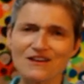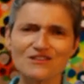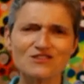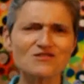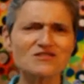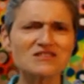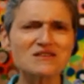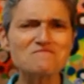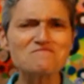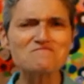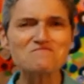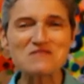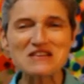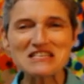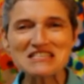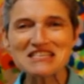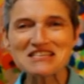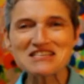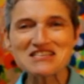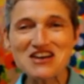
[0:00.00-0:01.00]
So it's a
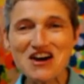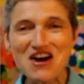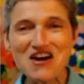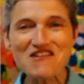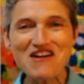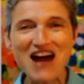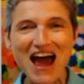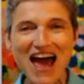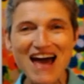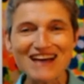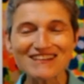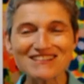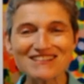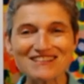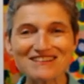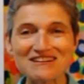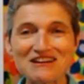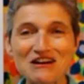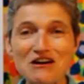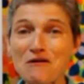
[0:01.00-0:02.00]
busy year
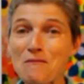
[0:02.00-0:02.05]
ahead,